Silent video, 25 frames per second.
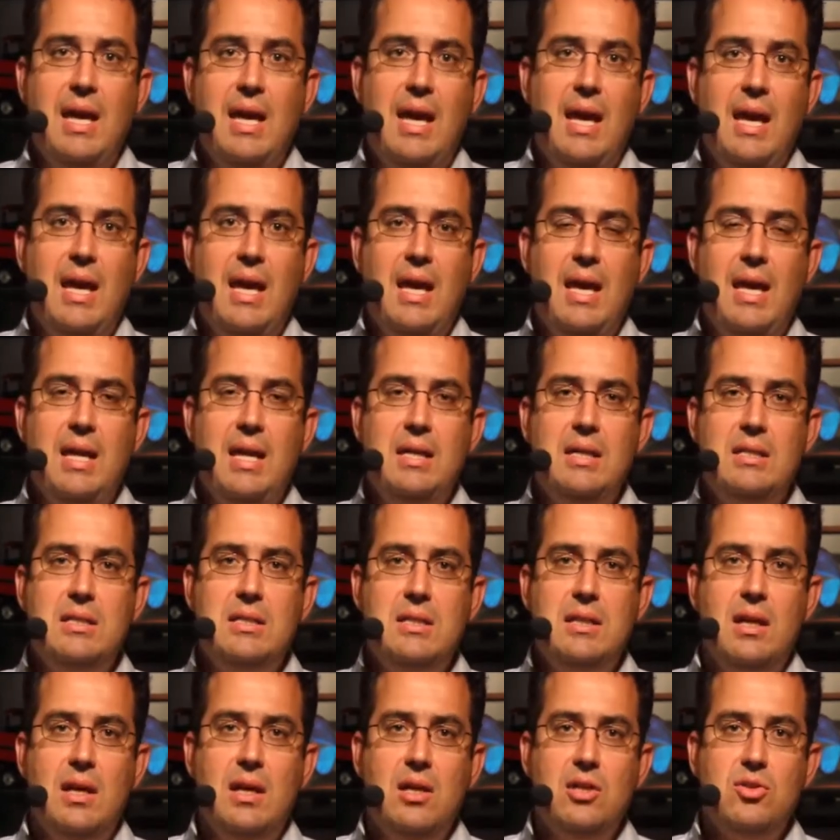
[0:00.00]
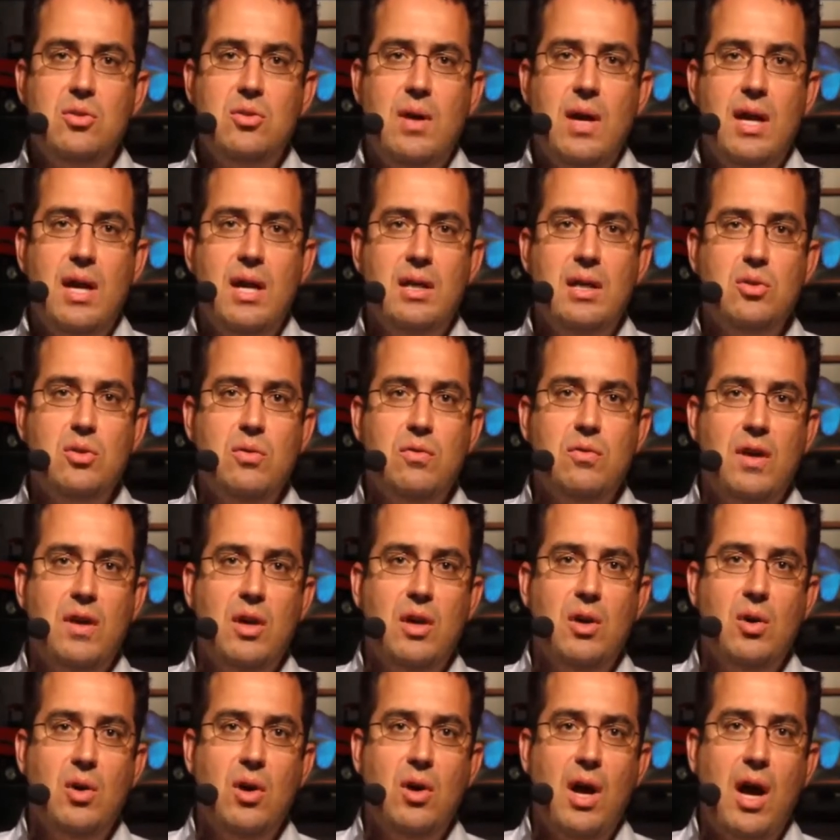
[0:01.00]
and trying to
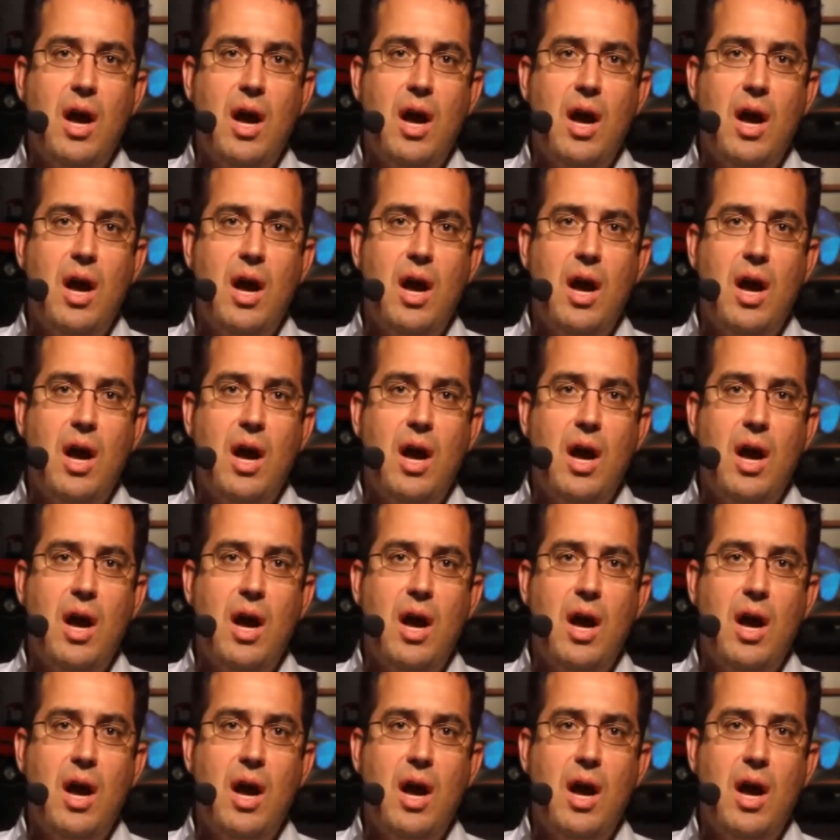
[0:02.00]
figure